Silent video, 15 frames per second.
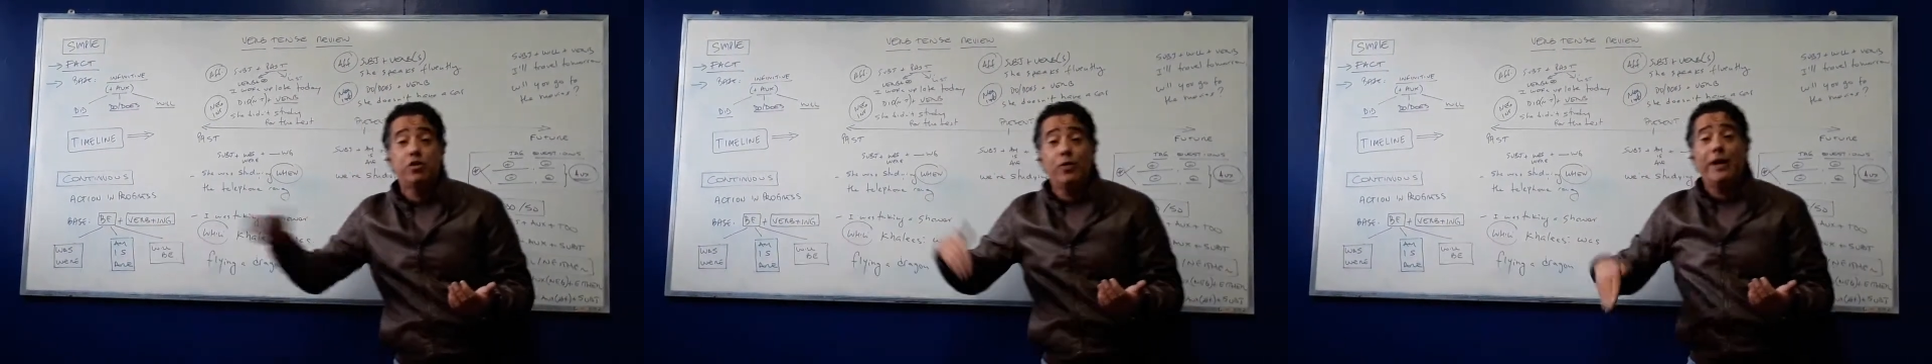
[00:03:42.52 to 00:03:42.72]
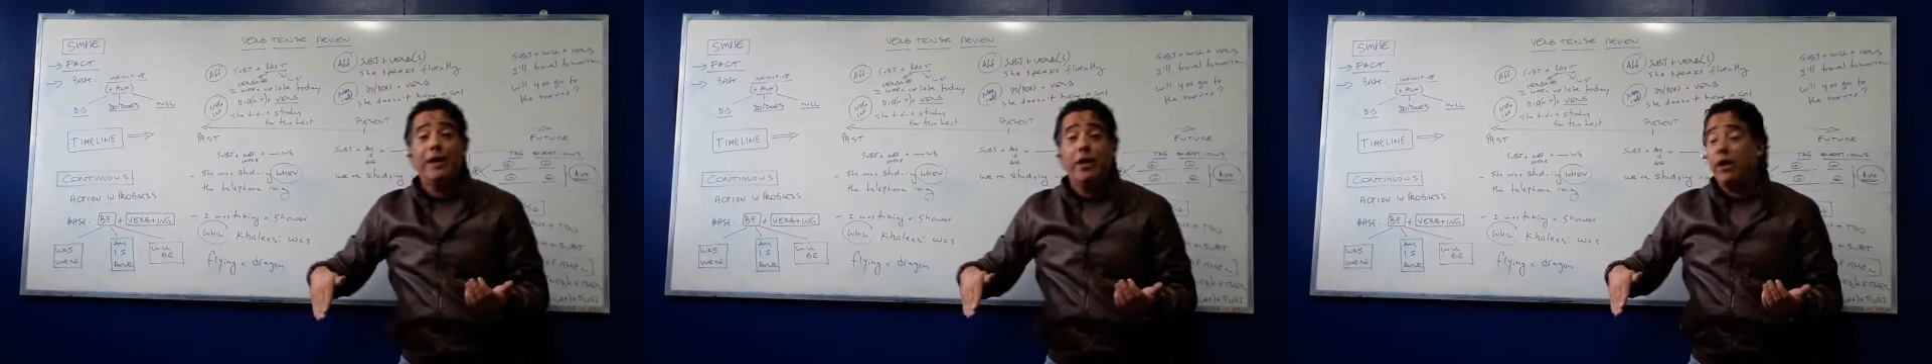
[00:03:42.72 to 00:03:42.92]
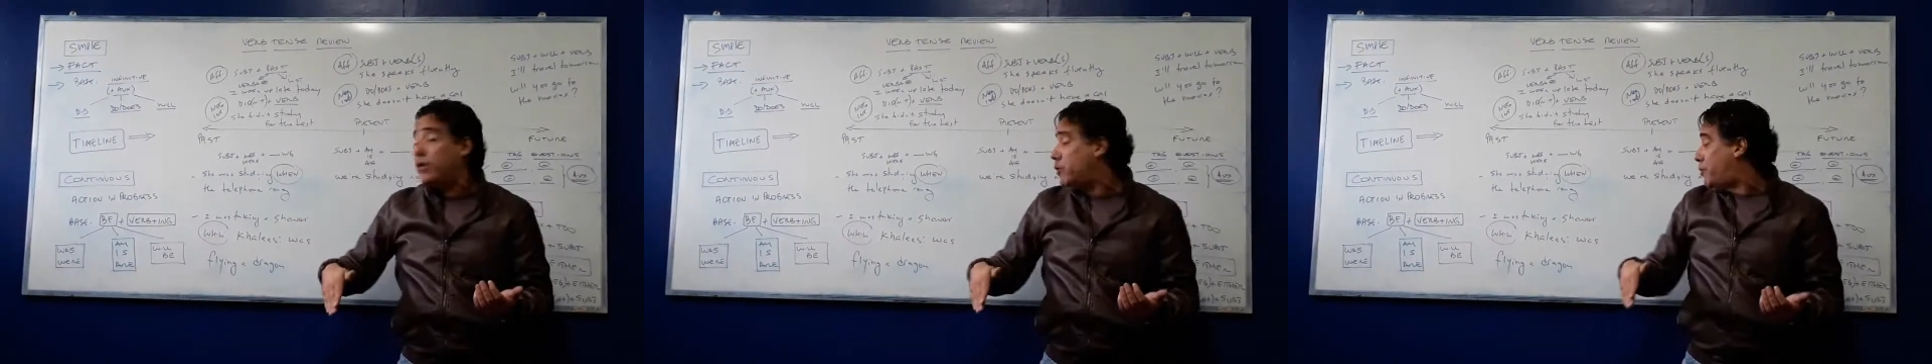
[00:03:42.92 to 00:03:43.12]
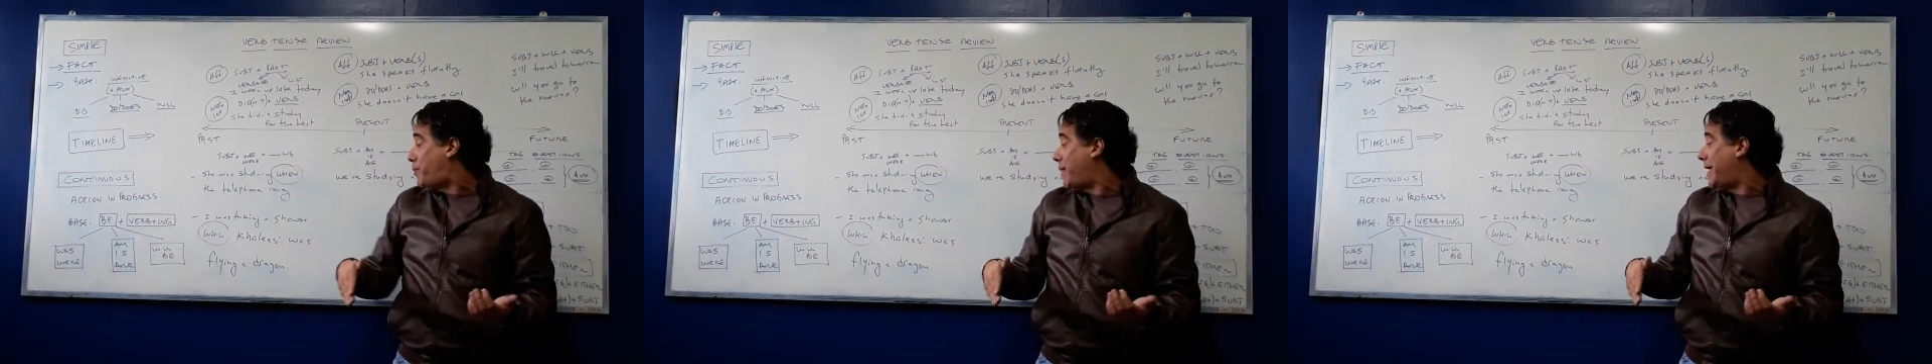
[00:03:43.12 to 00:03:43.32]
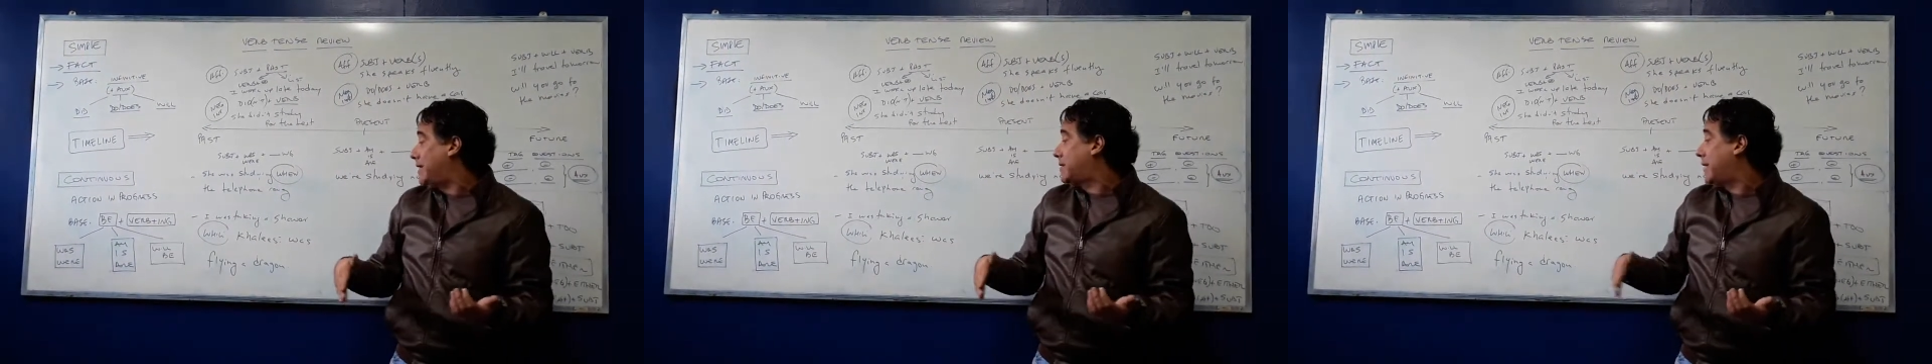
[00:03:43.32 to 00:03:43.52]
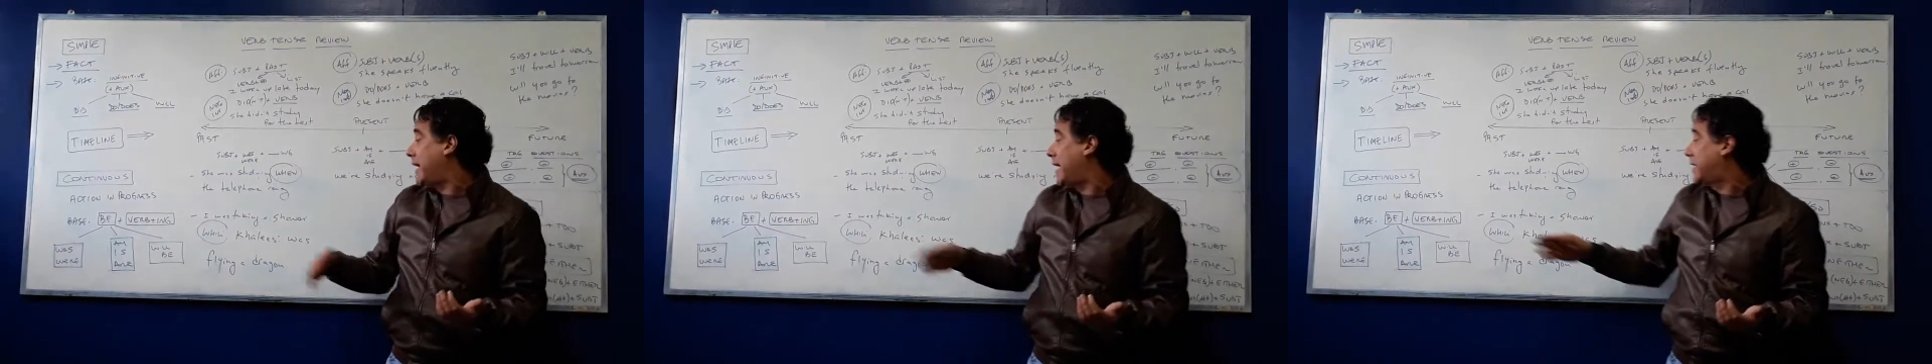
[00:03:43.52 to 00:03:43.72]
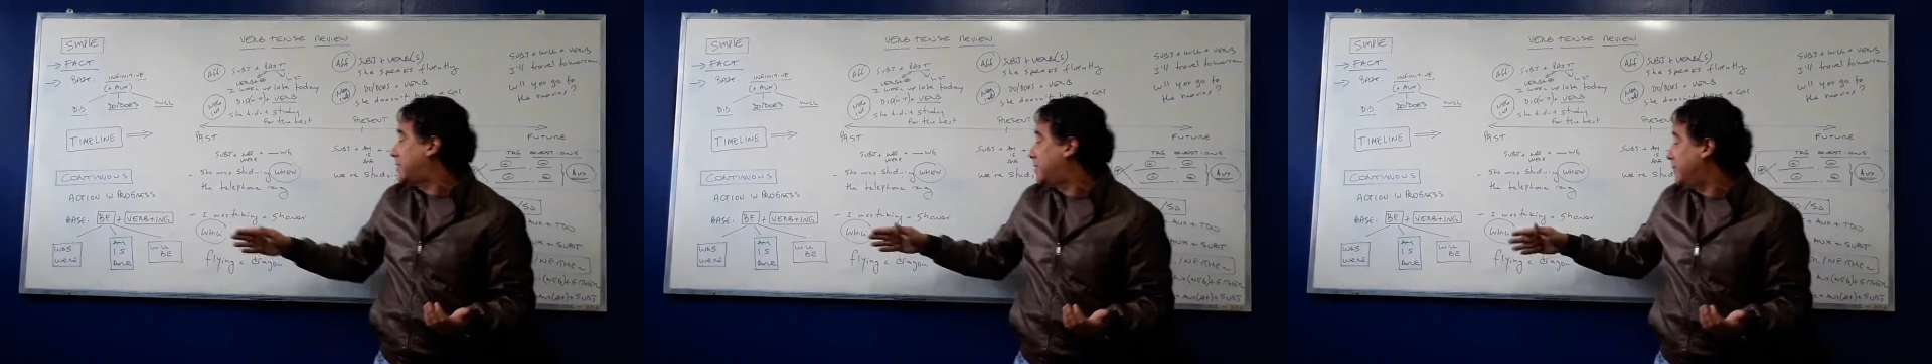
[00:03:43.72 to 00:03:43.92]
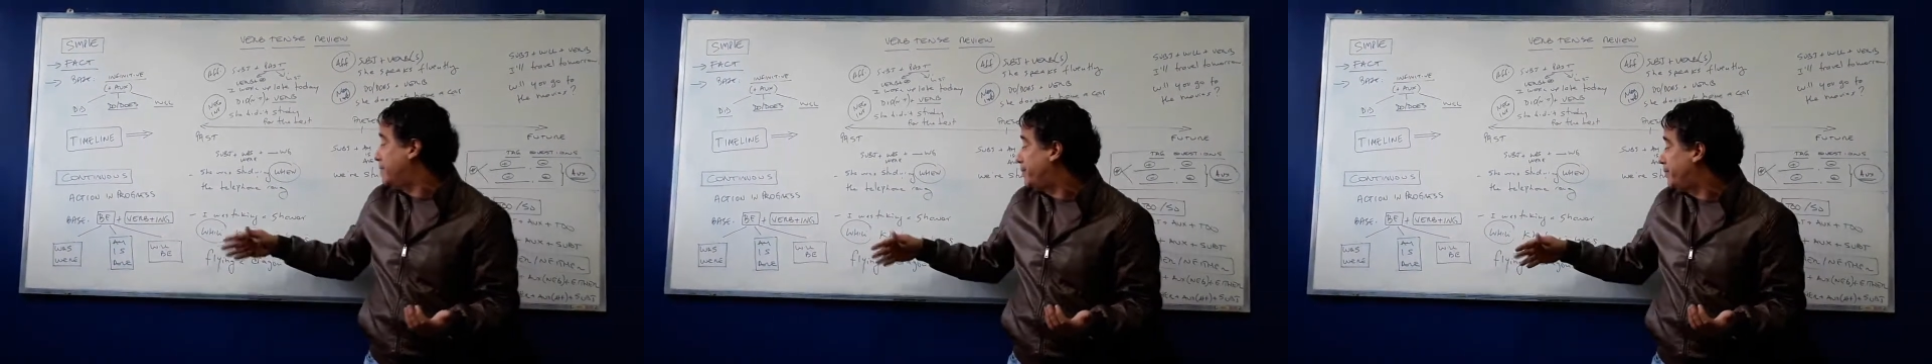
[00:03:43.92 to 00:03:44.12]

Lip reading: to another past action.